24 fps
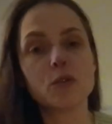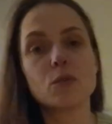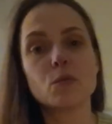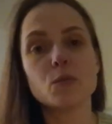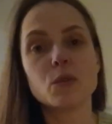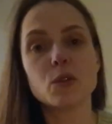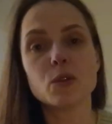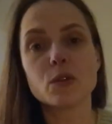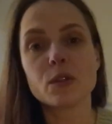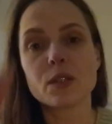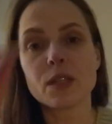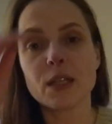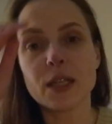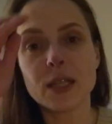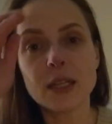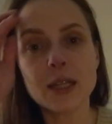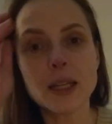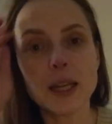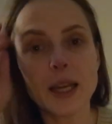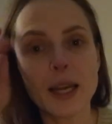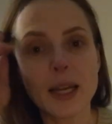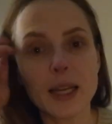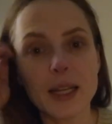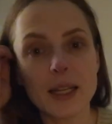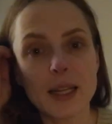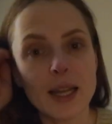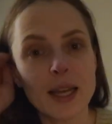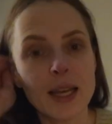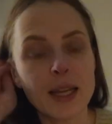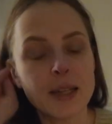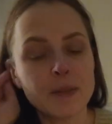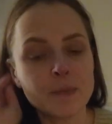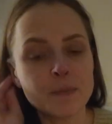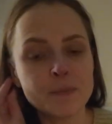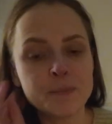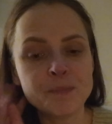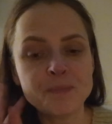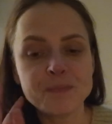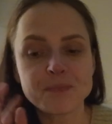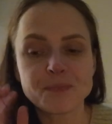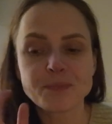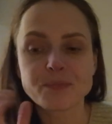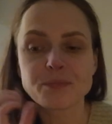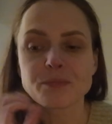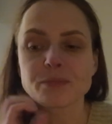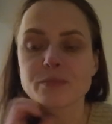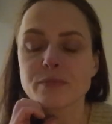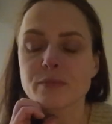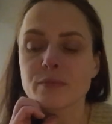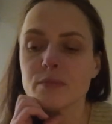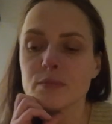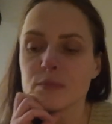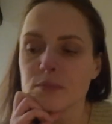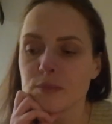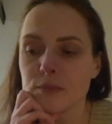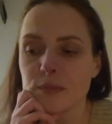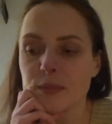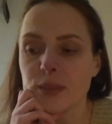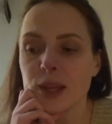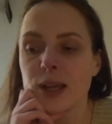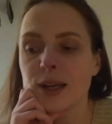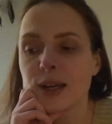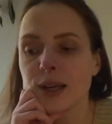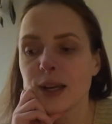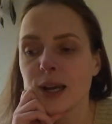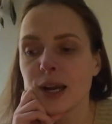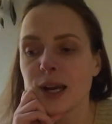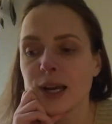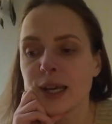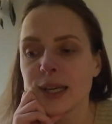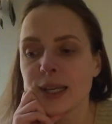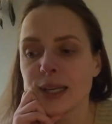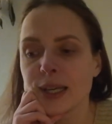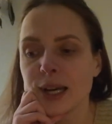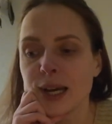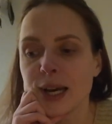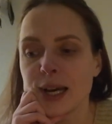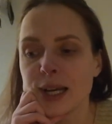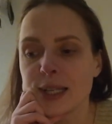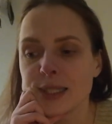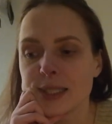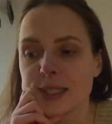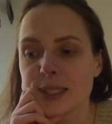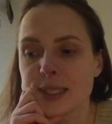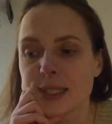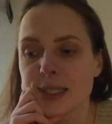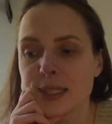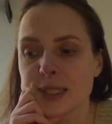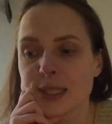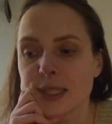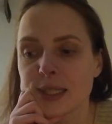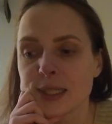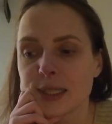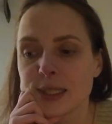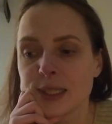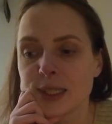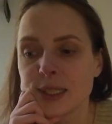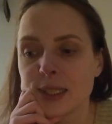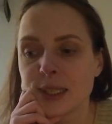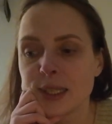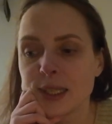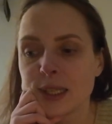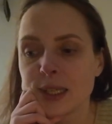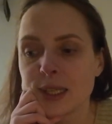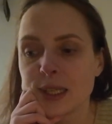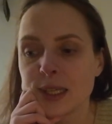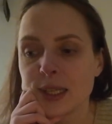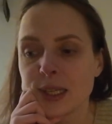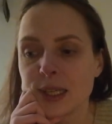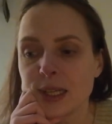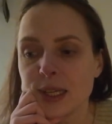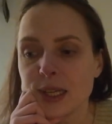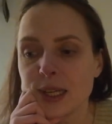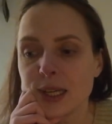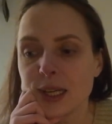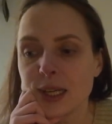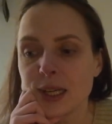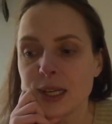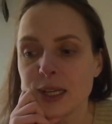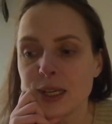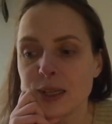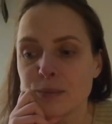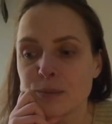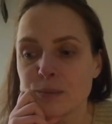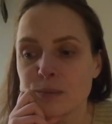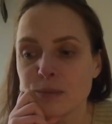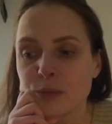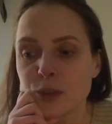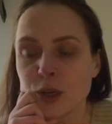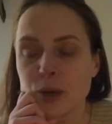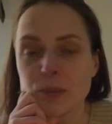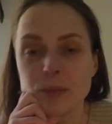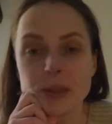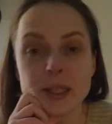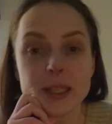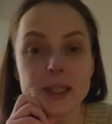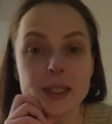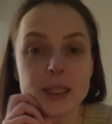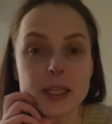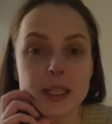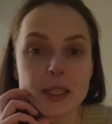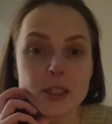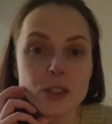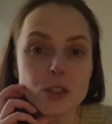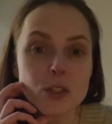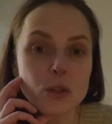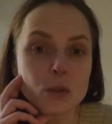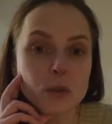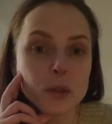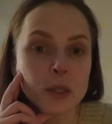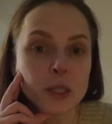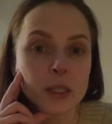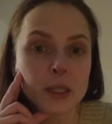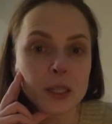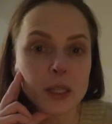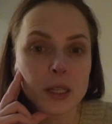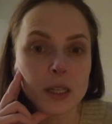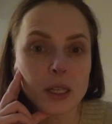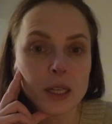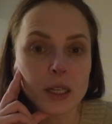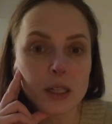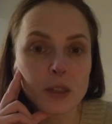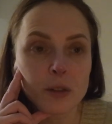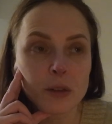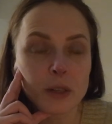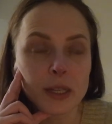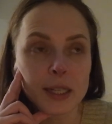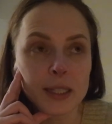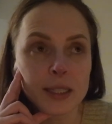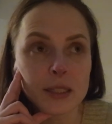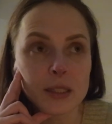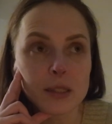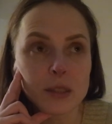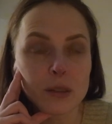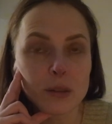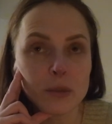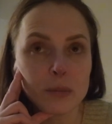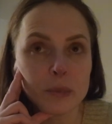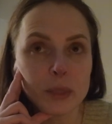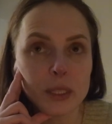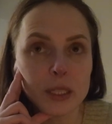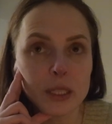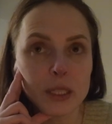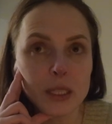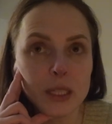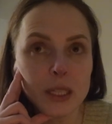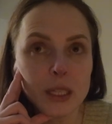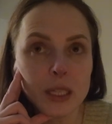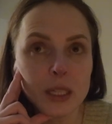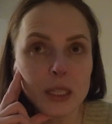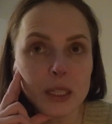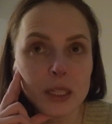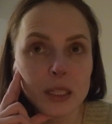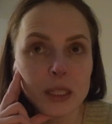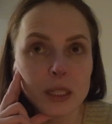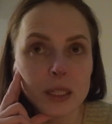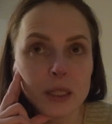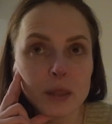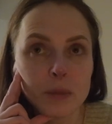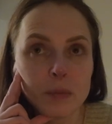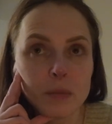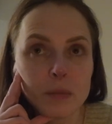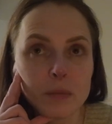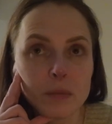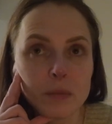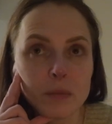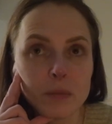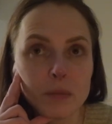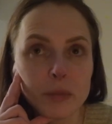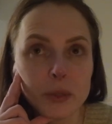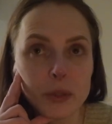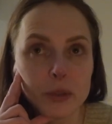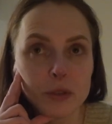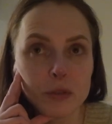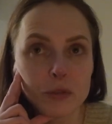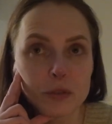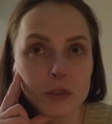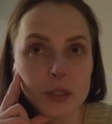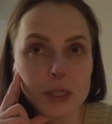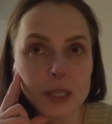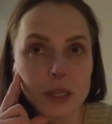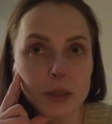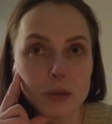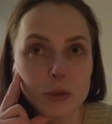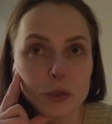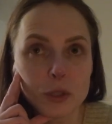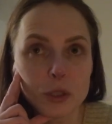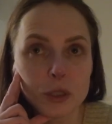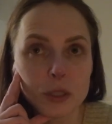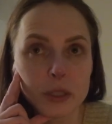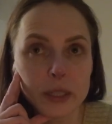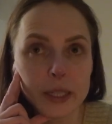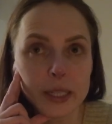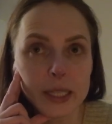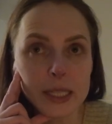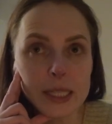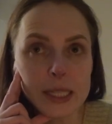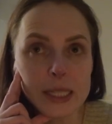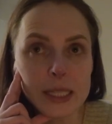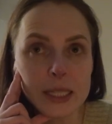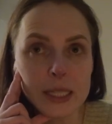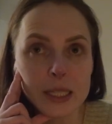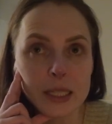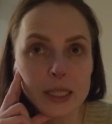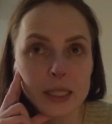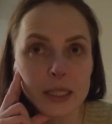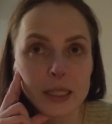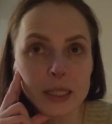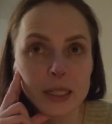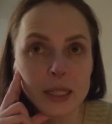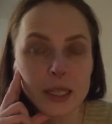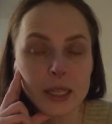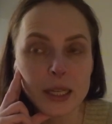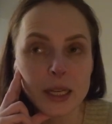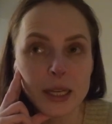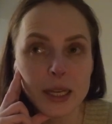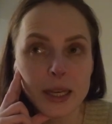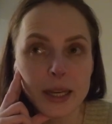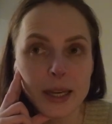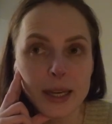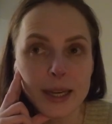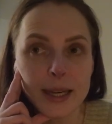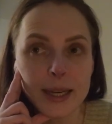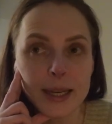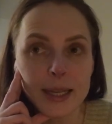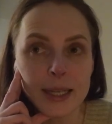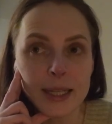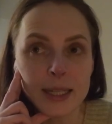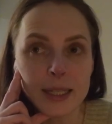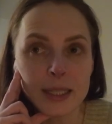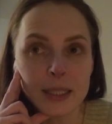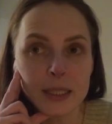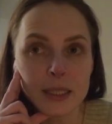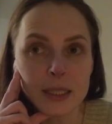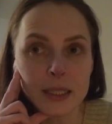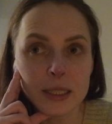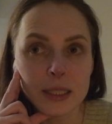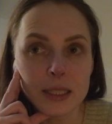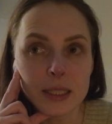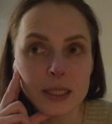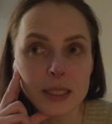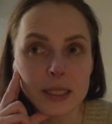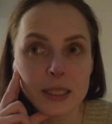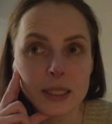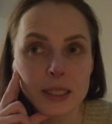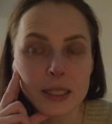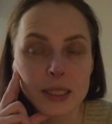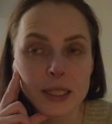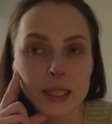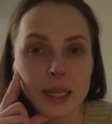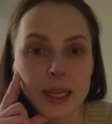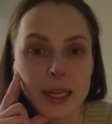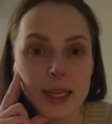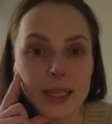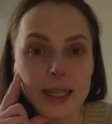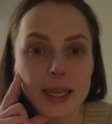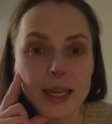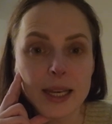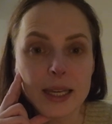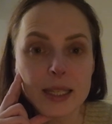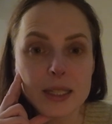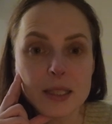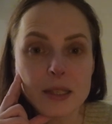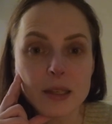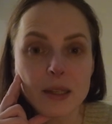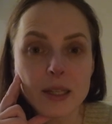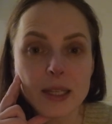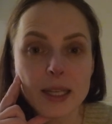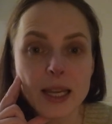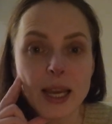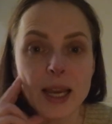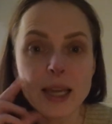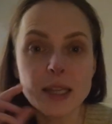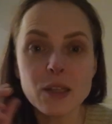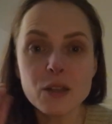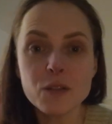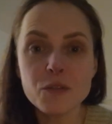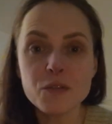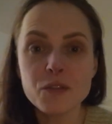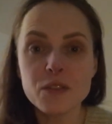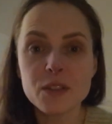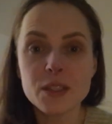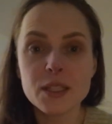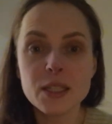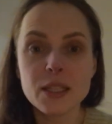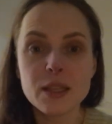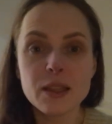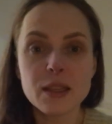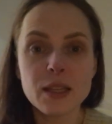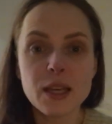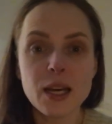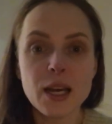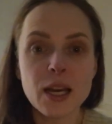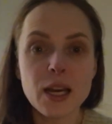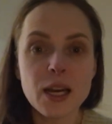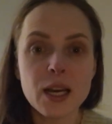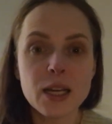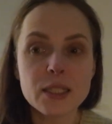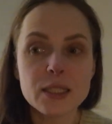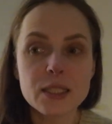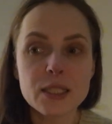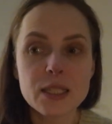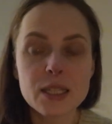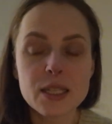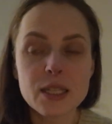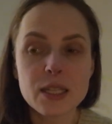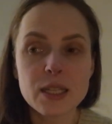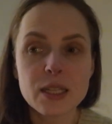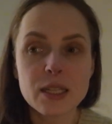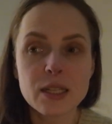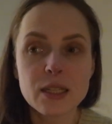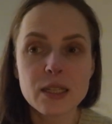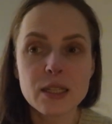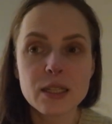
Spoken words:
music, and then I got completely into it, and I created so many beautiful sound journeys. And yeah, so I kind of did that